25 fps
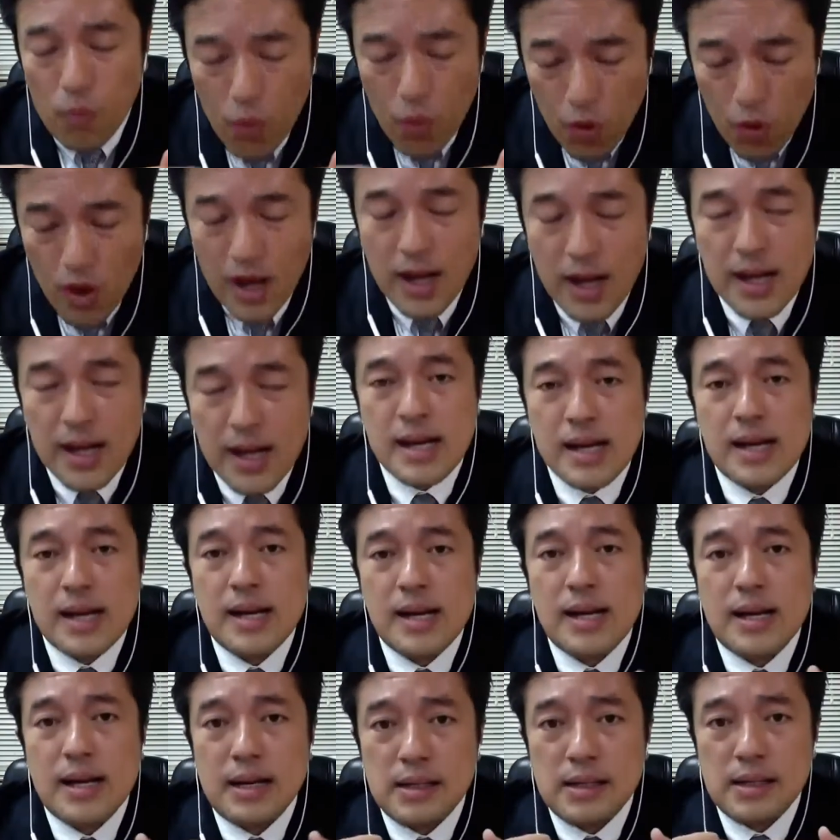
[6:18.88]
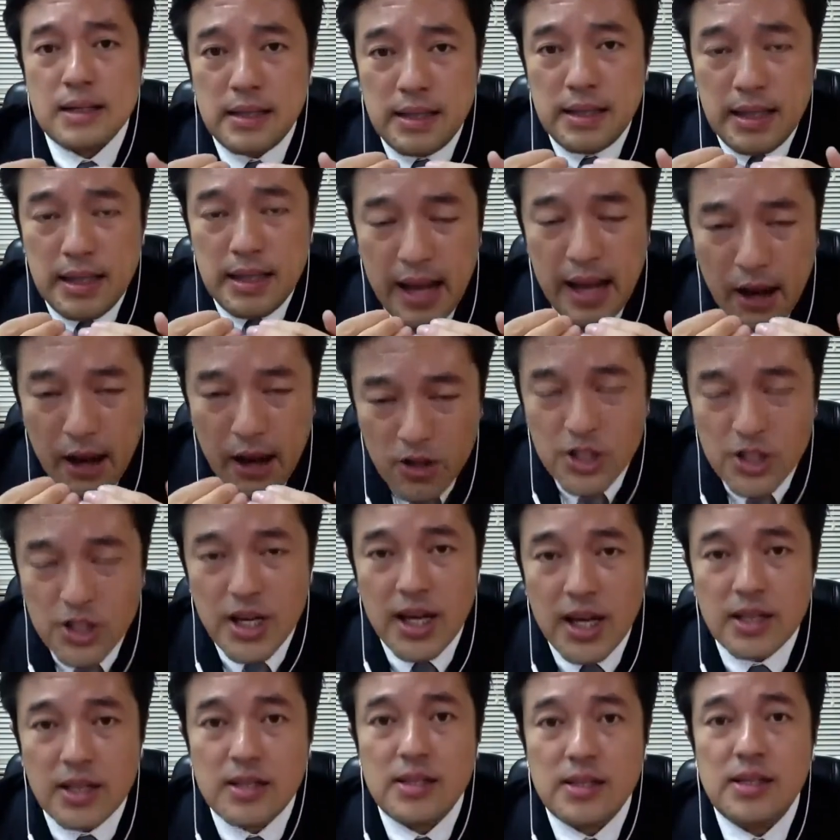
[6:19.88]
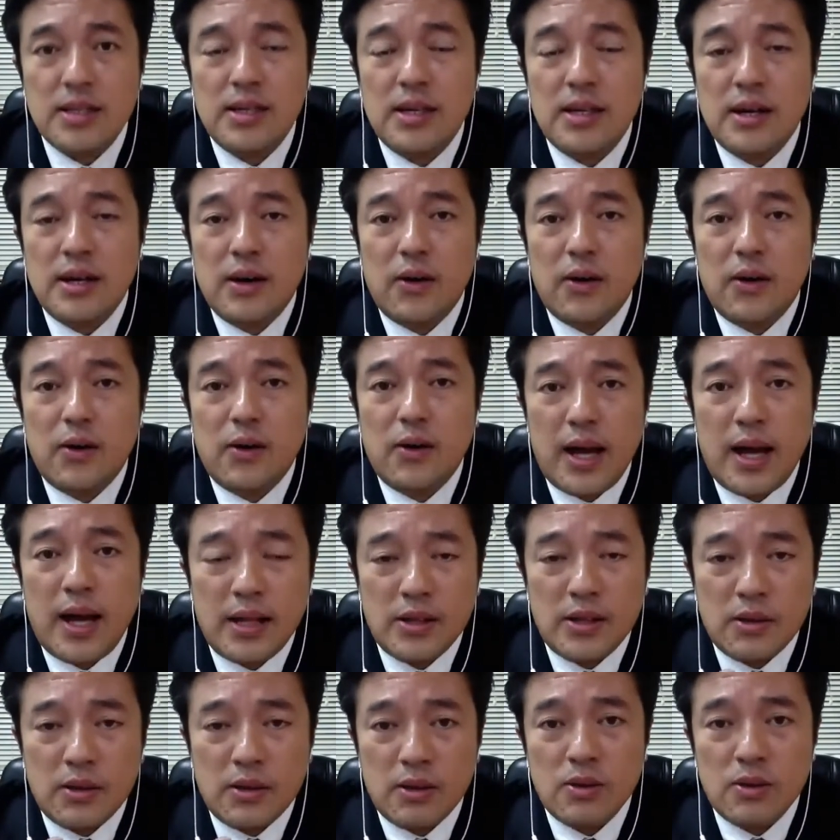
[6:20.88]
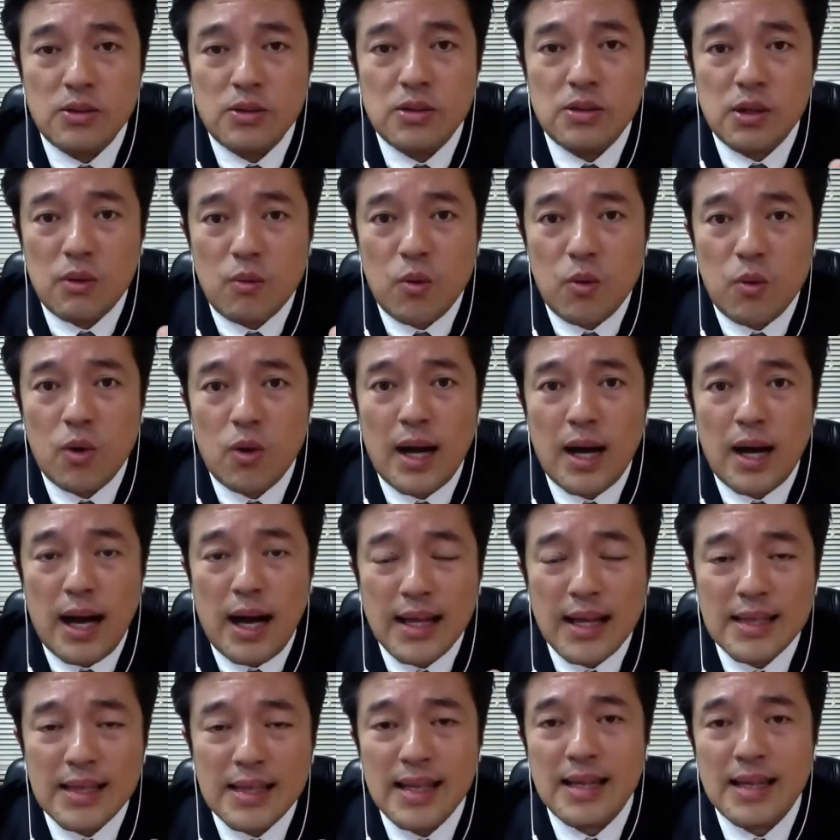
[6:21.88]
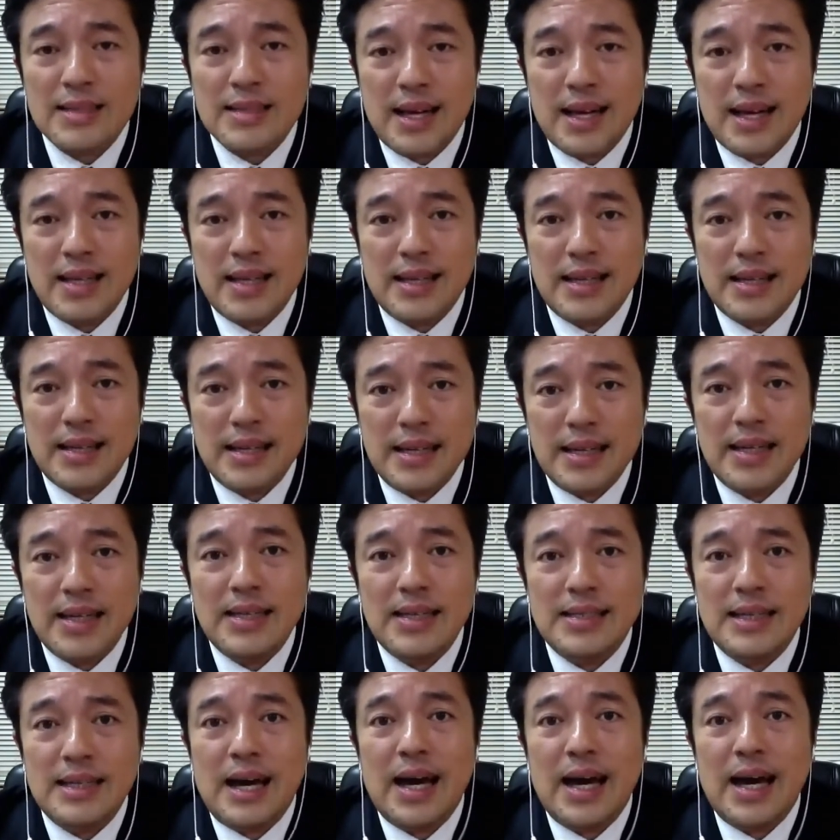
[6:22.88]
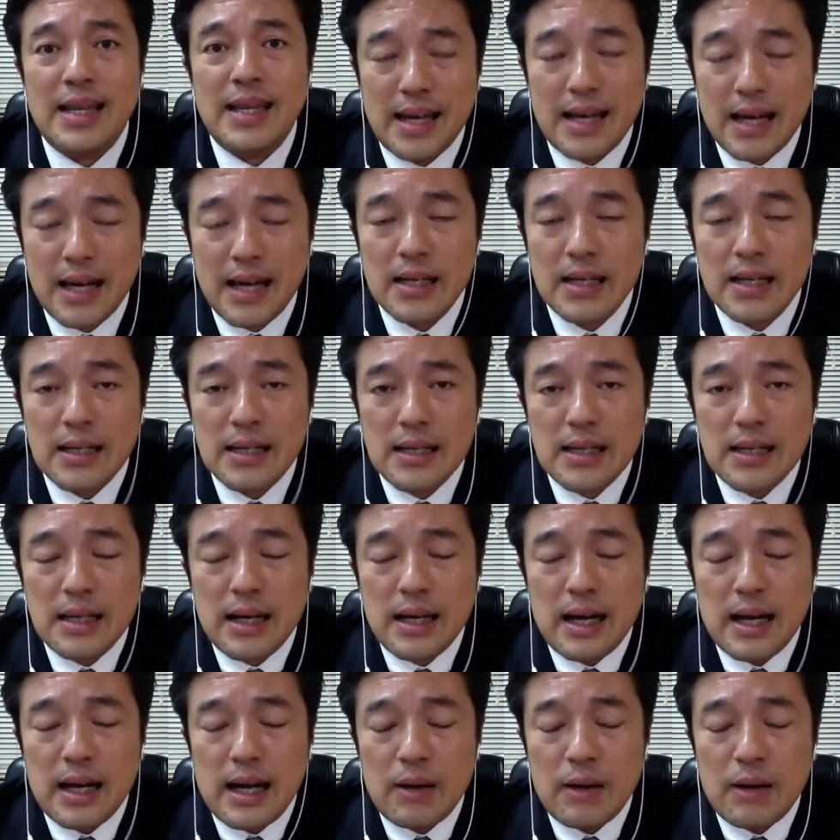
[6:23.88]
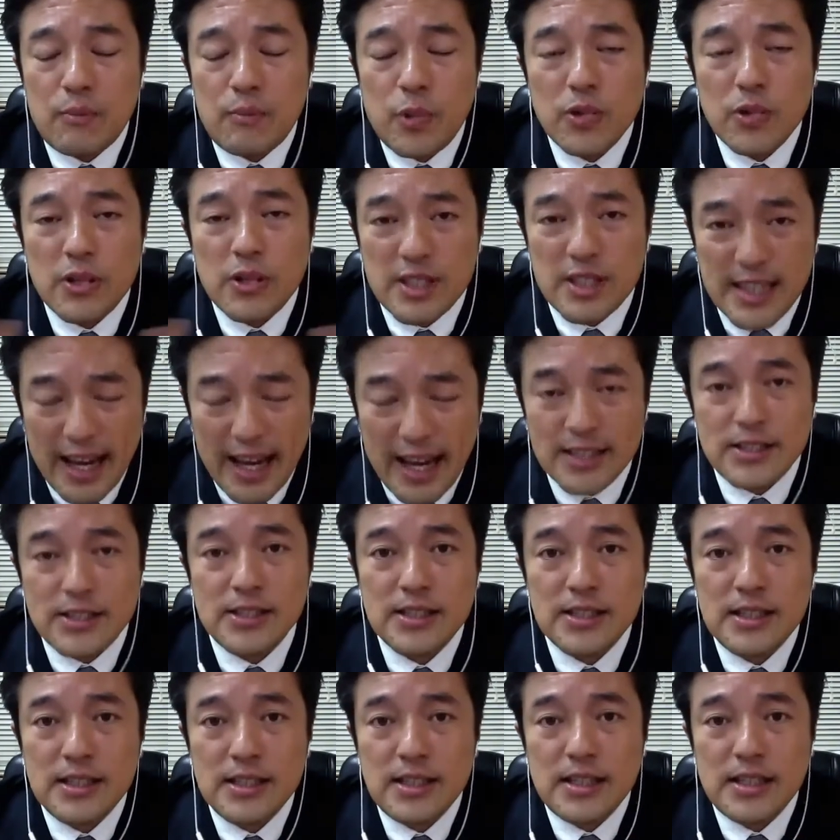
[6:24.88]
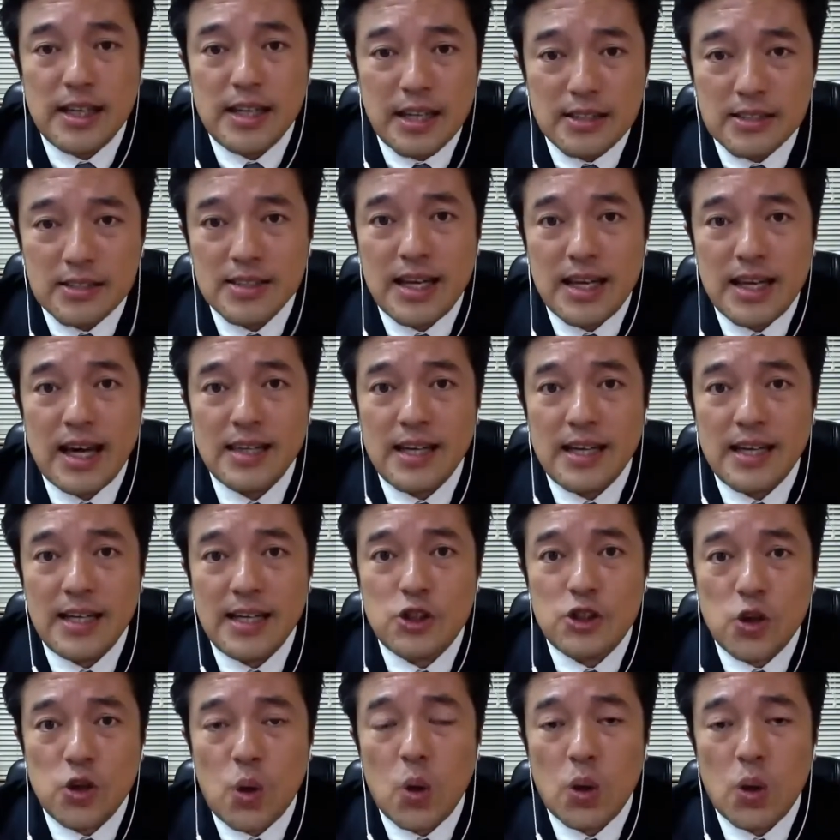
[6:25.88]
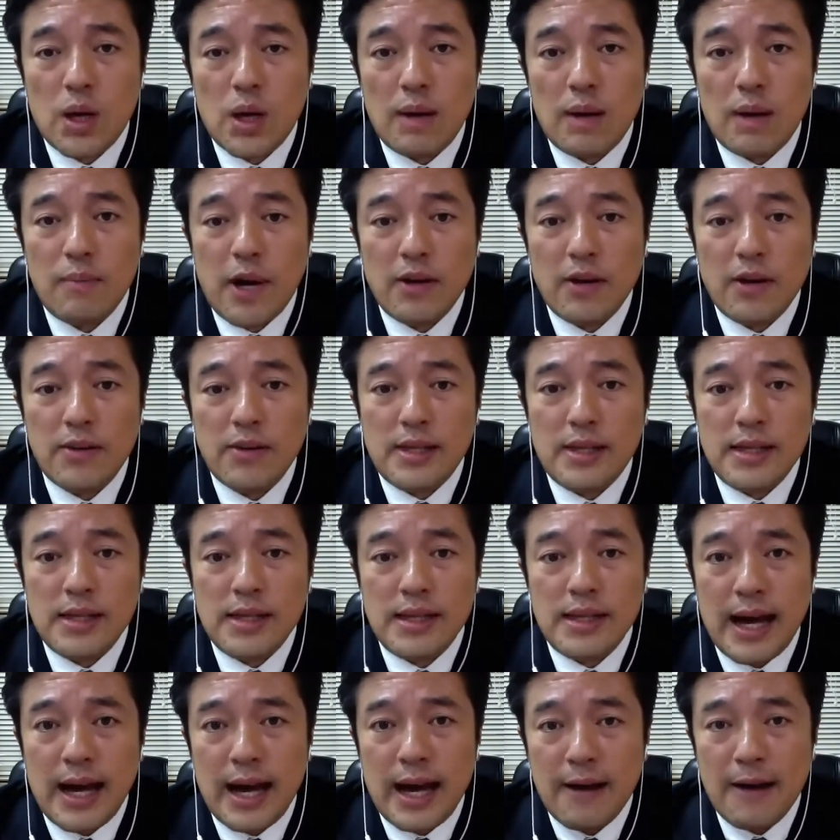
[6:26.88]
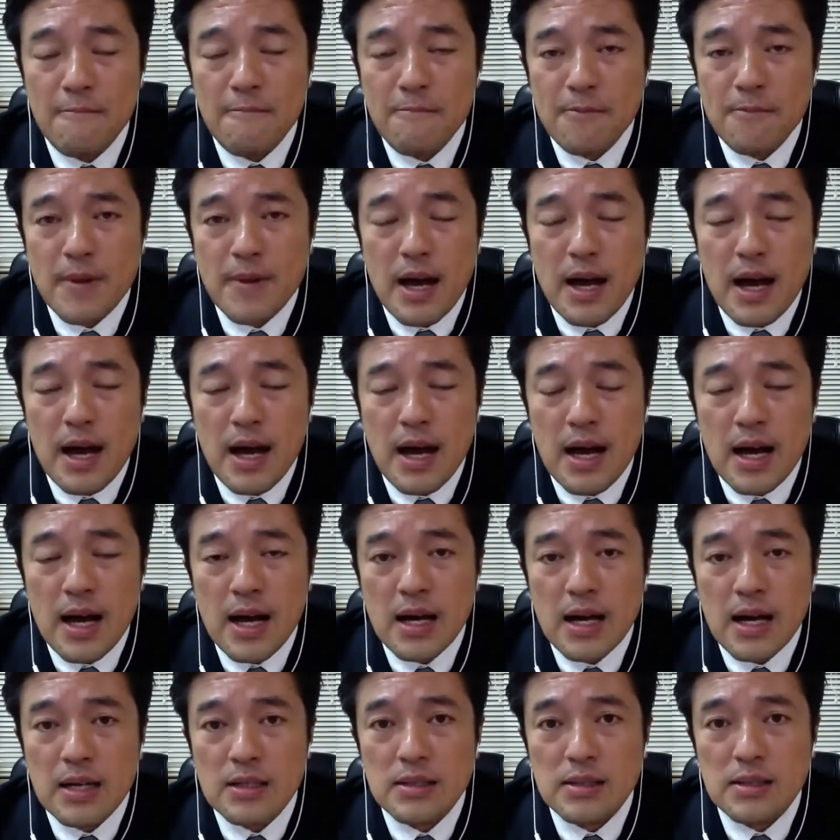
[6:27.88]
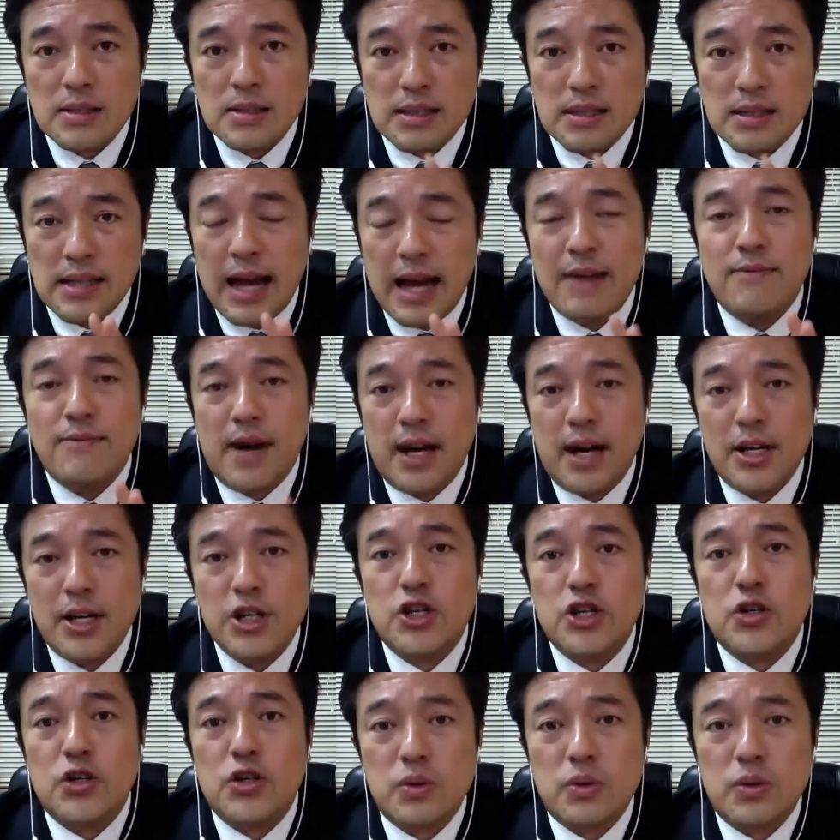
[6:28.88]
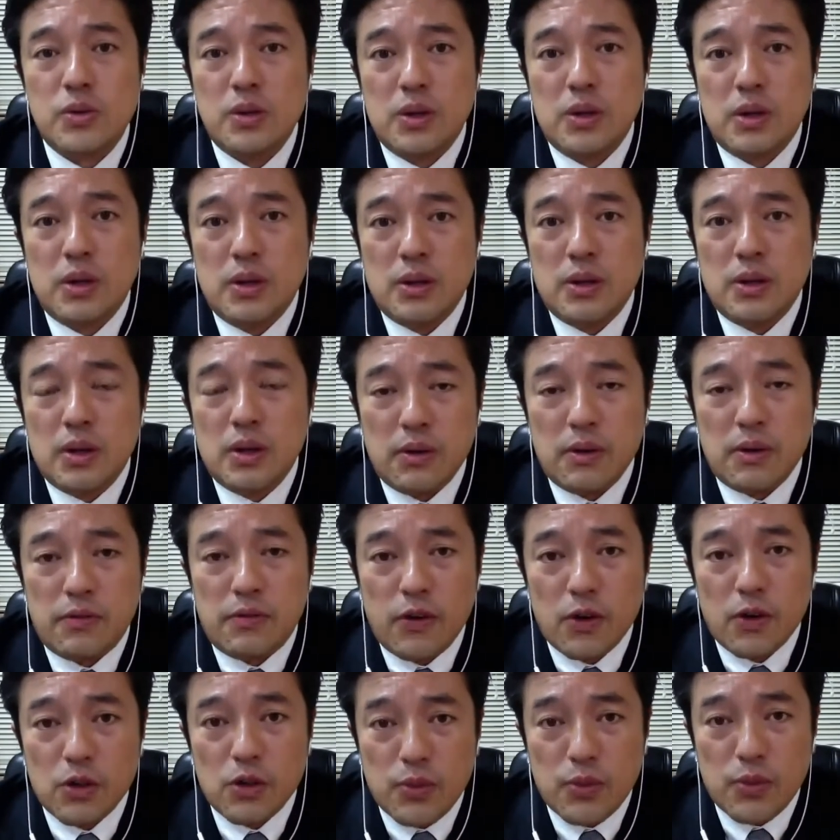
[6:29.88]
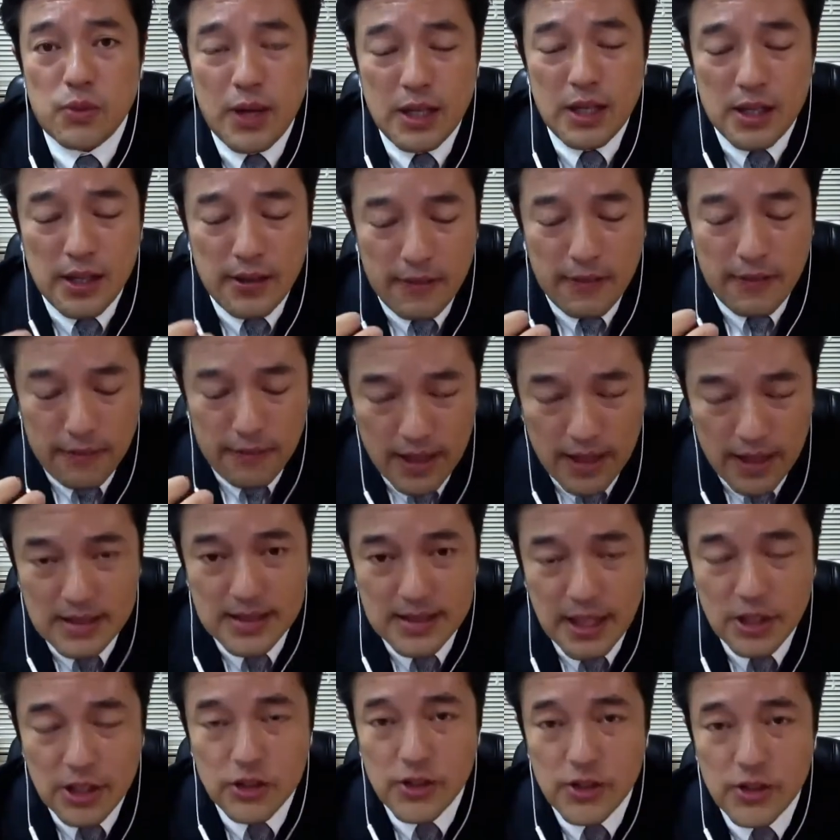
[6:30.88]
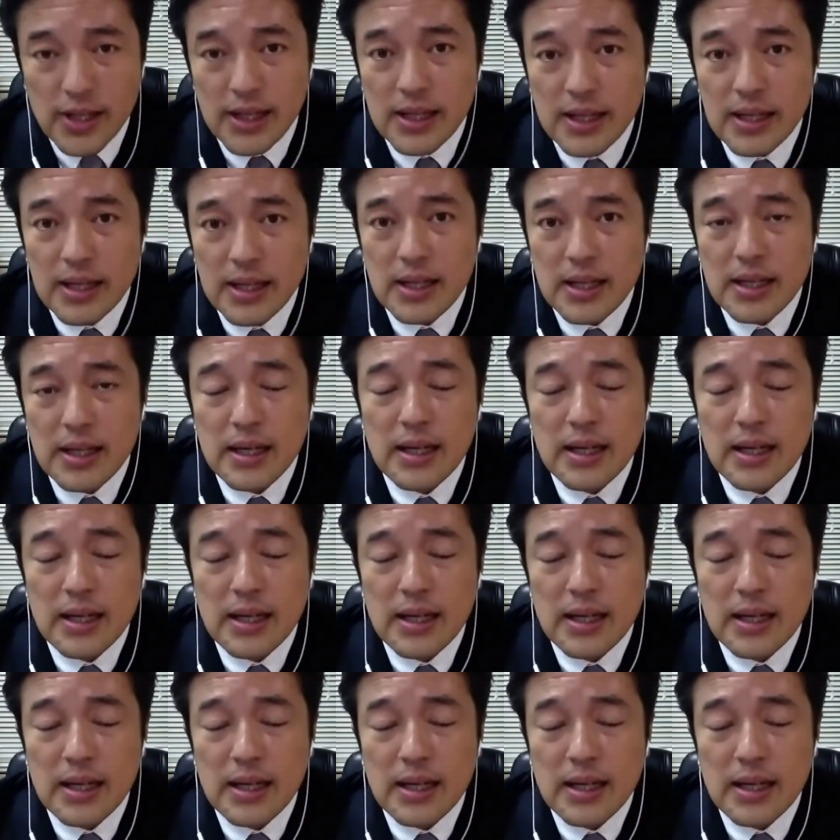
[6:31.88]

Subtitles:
more negotiate and also more understanding each other. Both sides get together and talk about the cyber issue for 21st century.